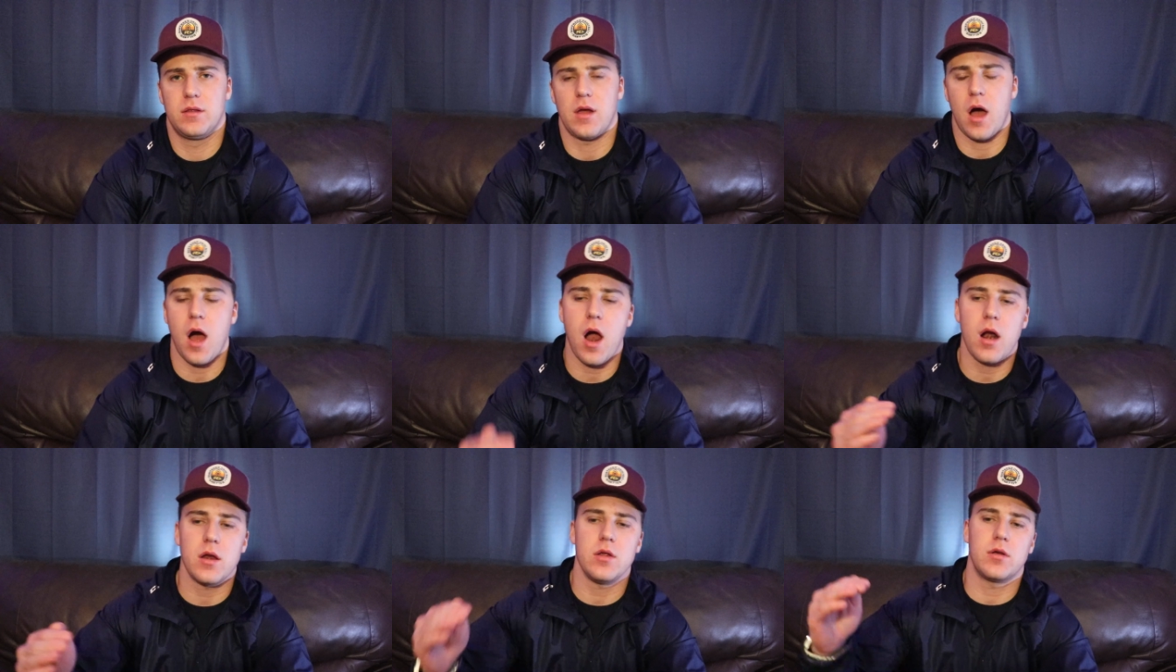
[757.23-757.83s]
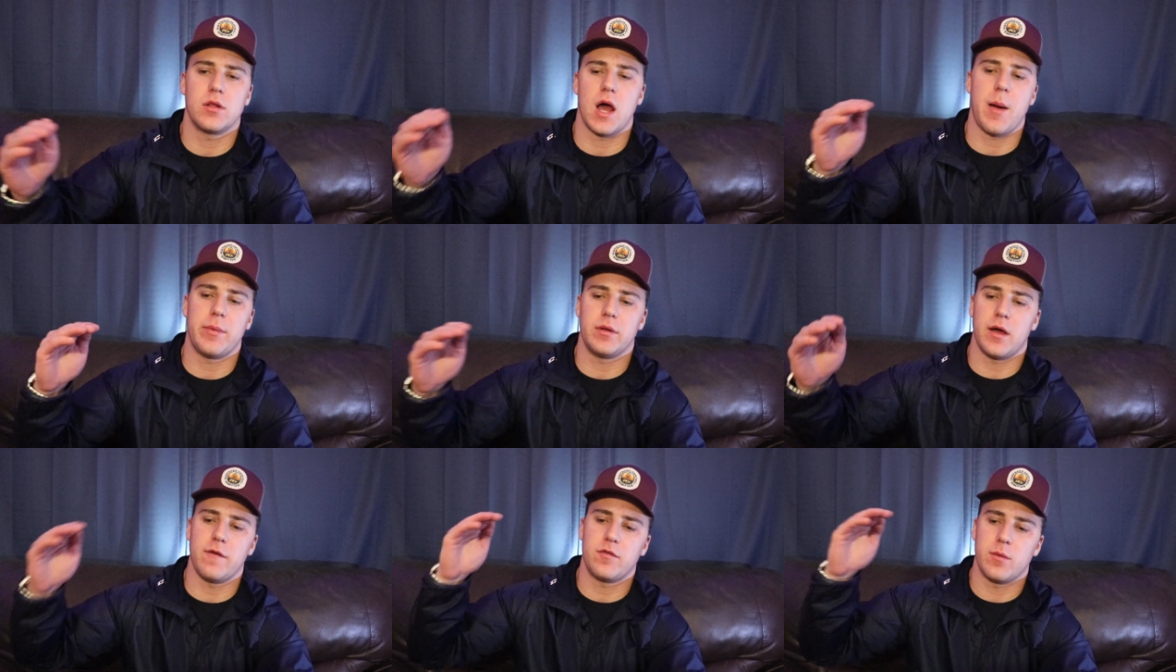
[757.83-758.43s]
The higher you
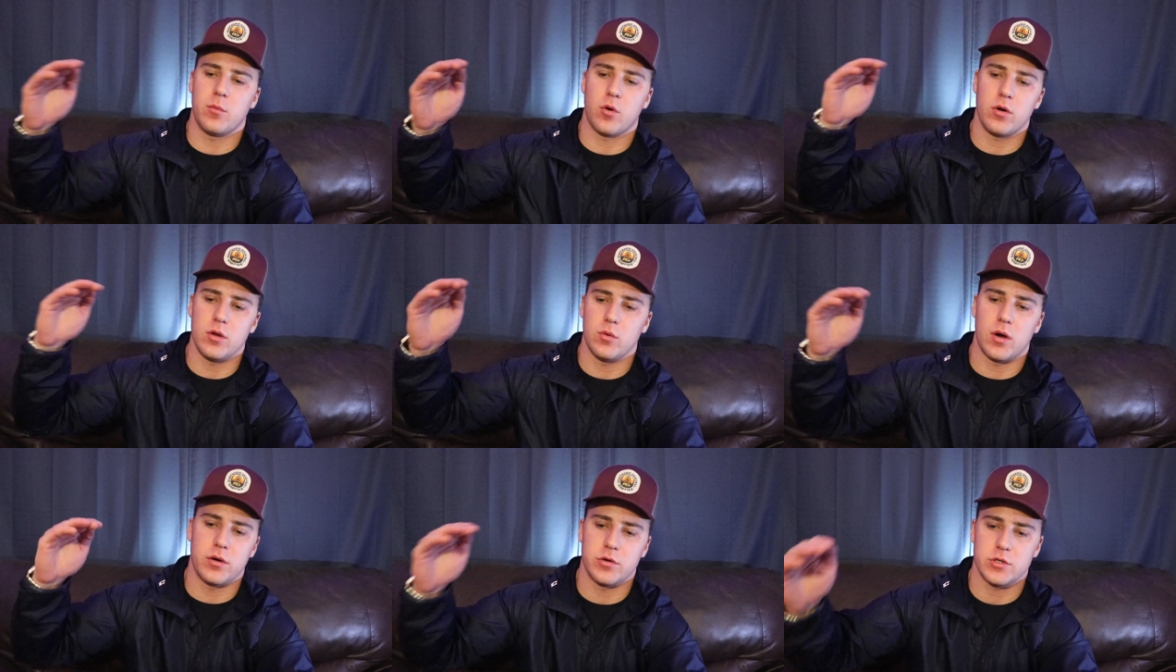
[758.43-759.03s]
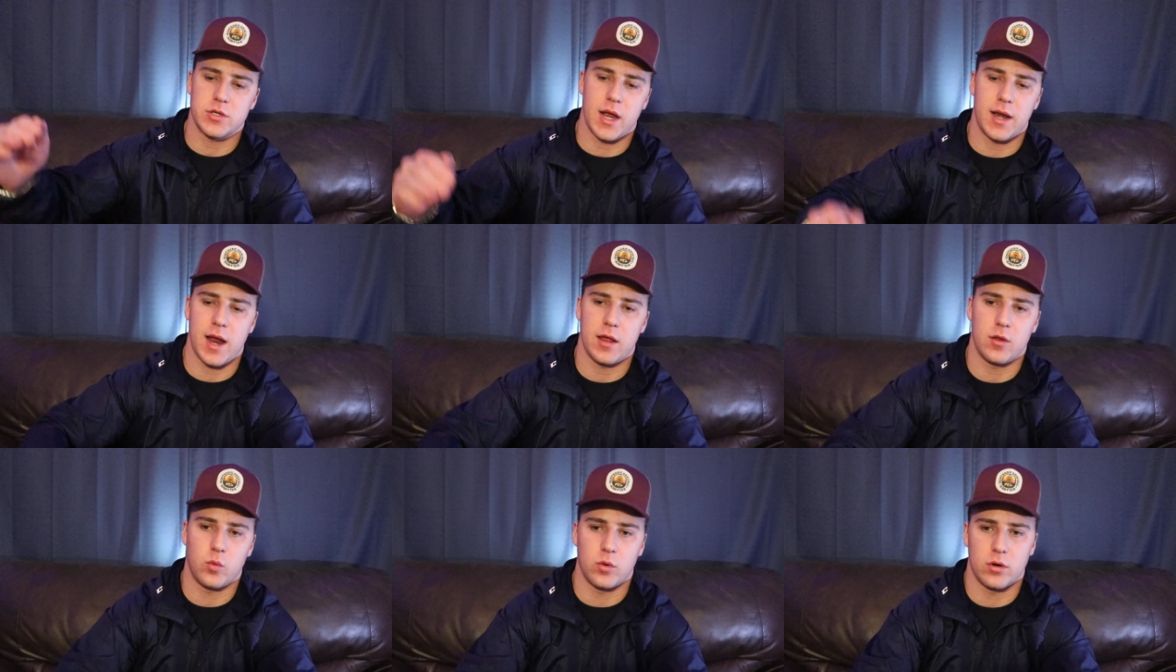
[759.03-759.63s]
climb in life, the more you understand
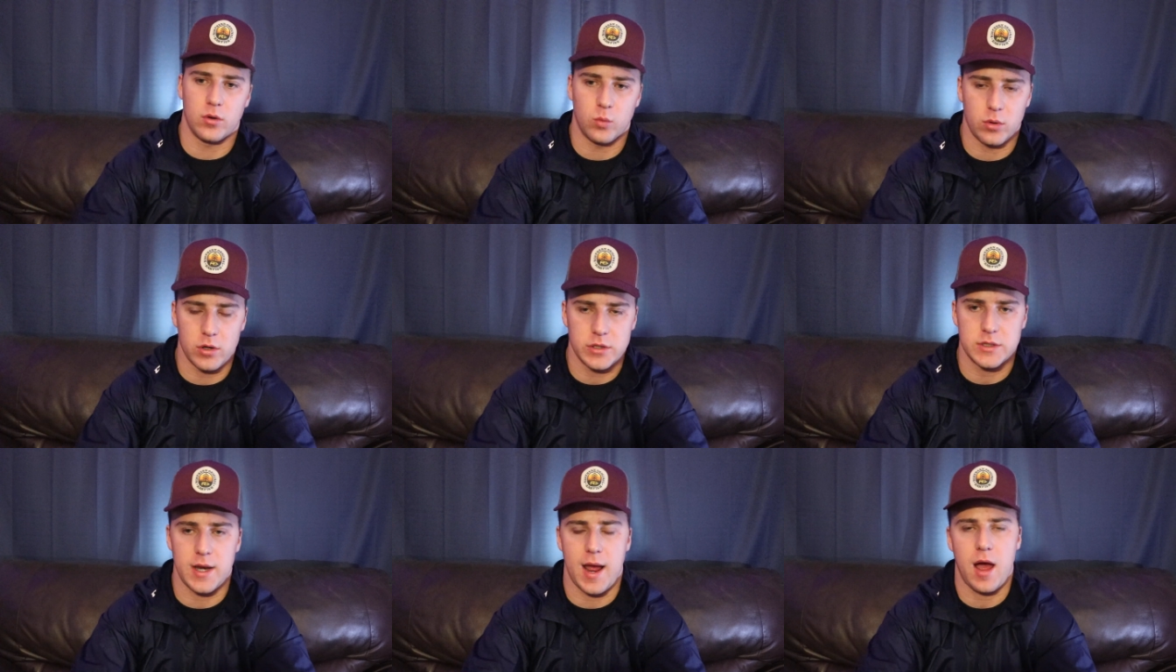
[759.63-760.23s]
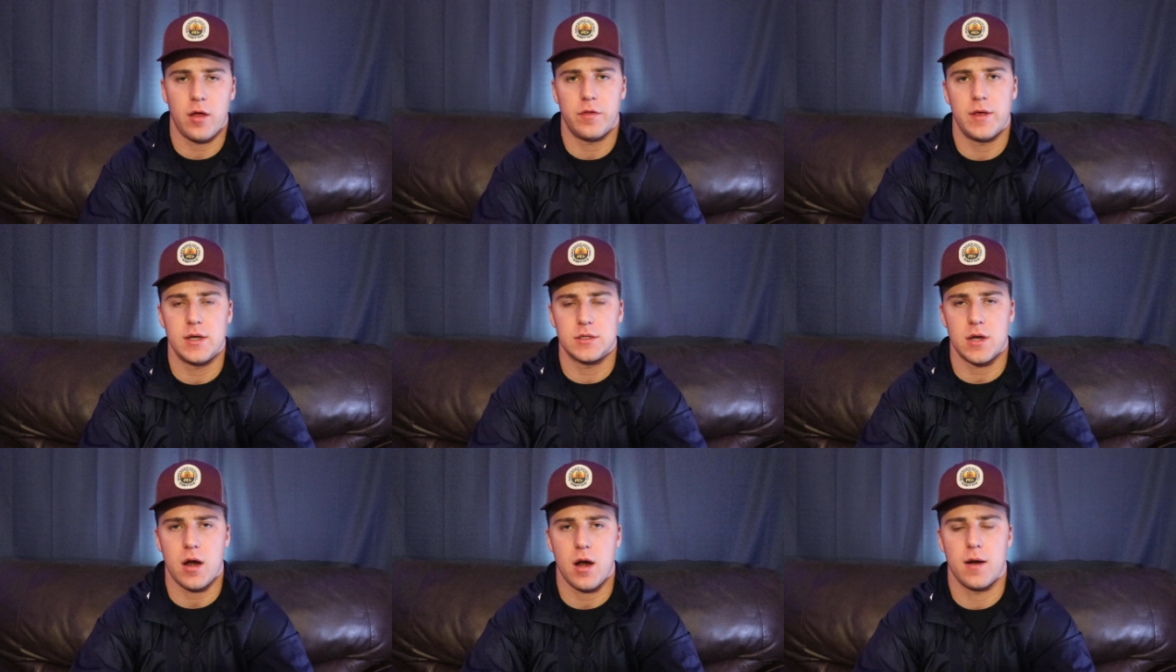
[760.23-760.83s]
how the world works and how
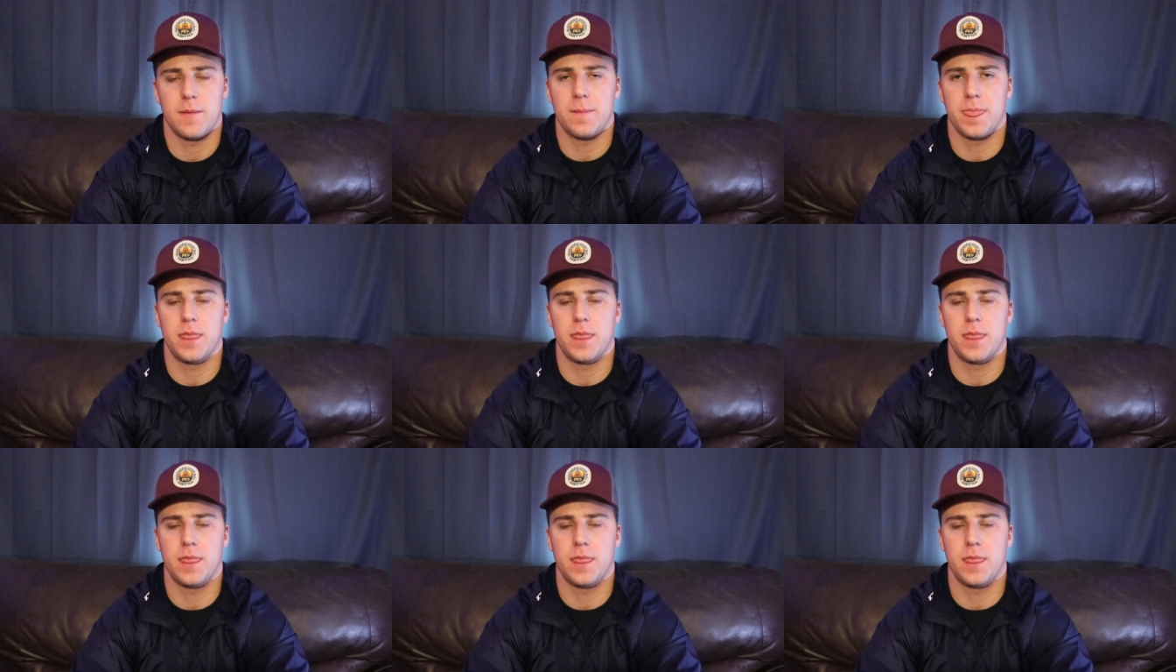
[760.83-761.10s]
things are.